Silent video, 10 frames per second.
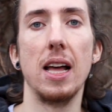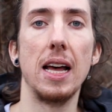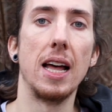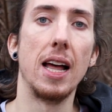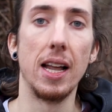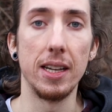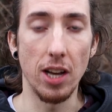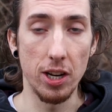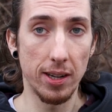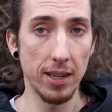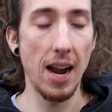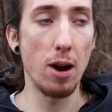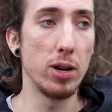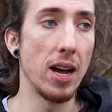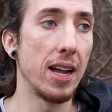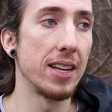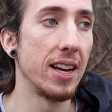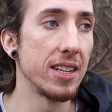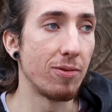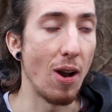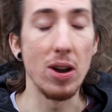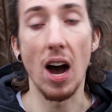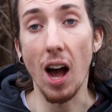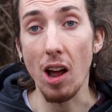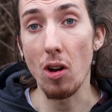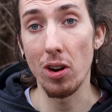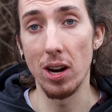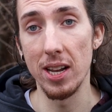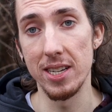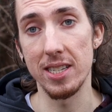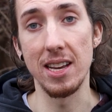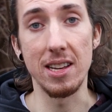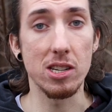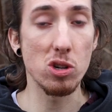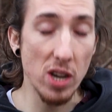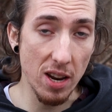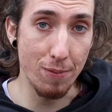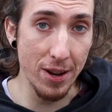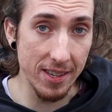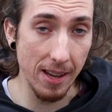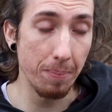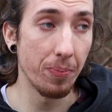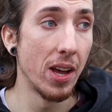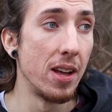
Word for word: And another area that is very high on our list is 3D printing.